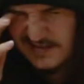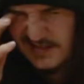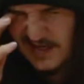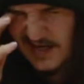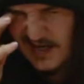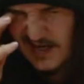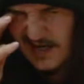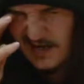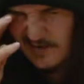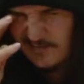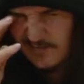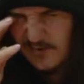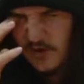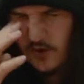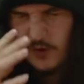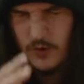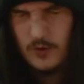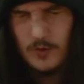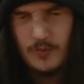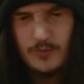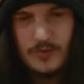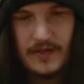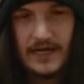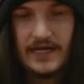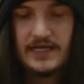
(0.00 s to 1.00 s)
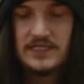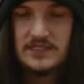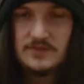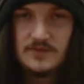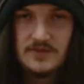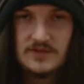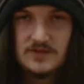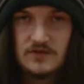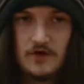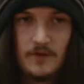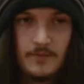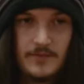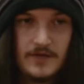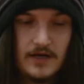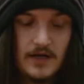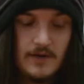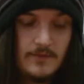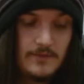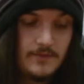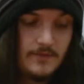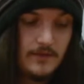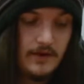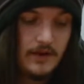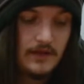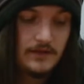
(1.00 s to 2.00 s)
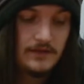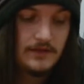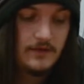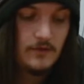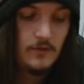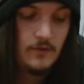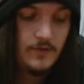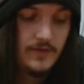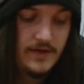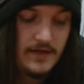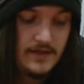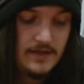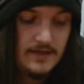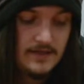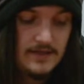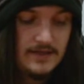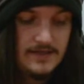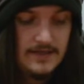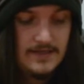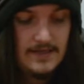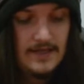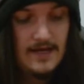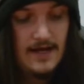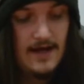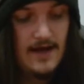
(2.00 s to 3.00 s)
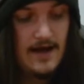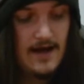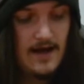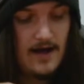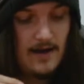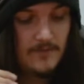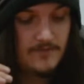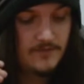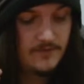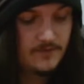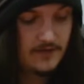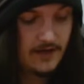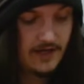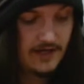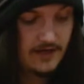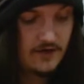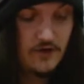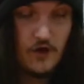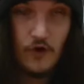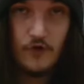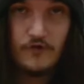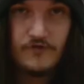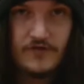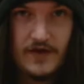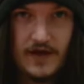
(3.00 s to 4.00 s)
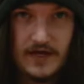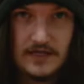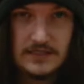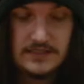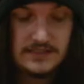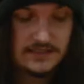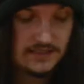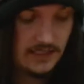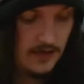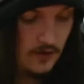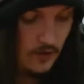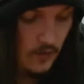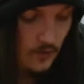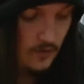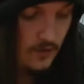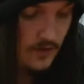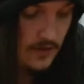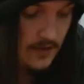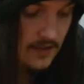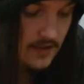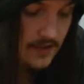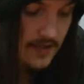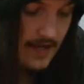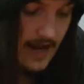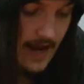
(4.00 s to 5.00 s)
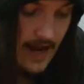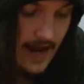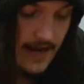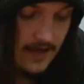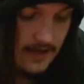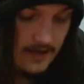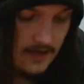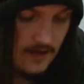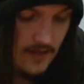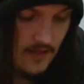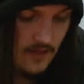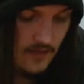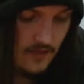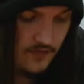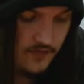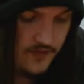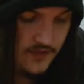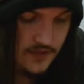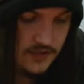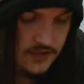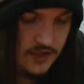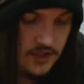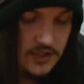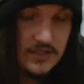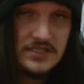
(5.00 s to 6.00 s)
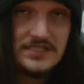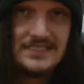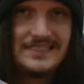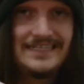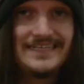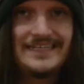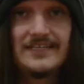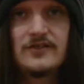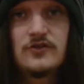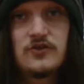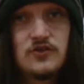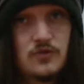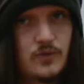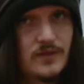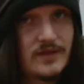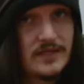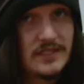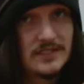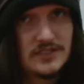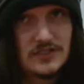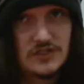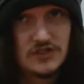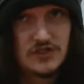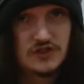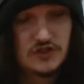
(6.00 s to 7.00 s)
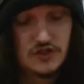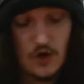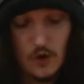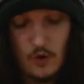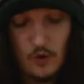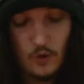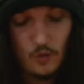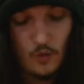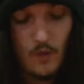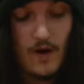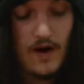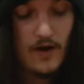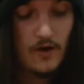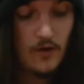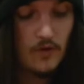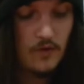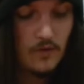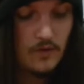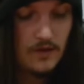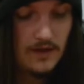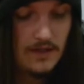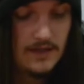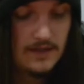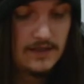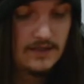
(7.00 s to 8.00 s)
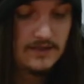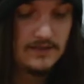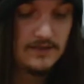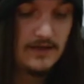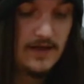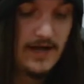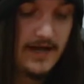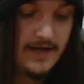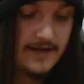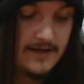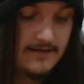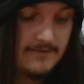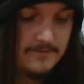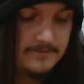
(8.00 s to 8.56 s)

Goku Black has been topping up a little bit, like Gotenks Cell, and this just deals with it so well. Like,